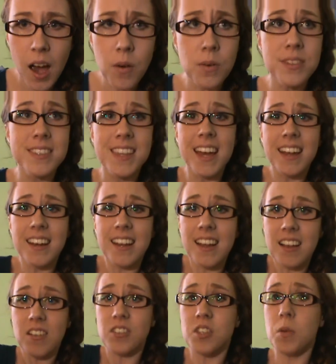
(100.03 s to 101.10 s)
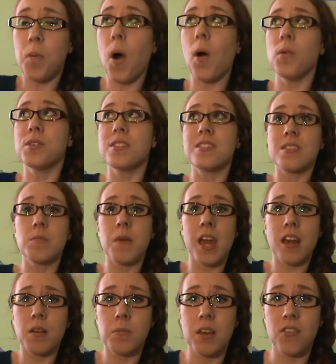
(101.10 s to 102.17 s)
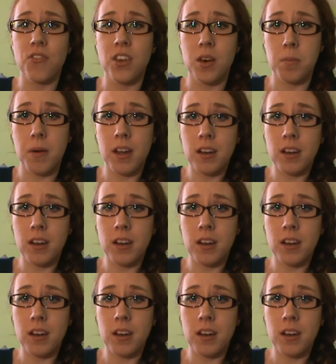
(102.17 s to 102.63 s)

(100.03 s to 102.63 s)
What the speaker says: How is that supposed to make me feel